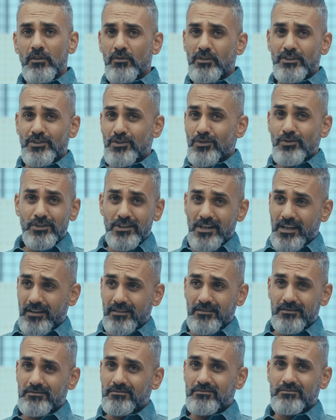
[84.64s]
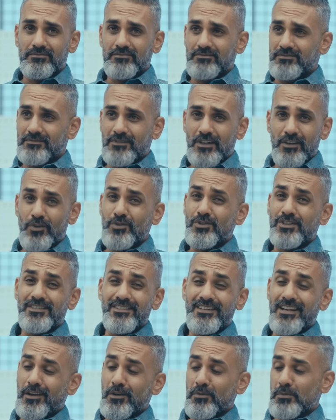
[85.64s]
which looks
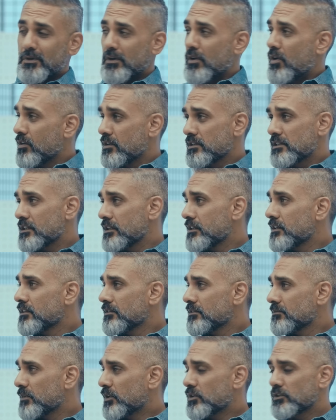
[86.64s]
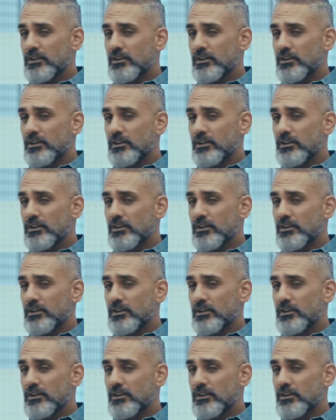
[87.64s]
terrible, honestly, because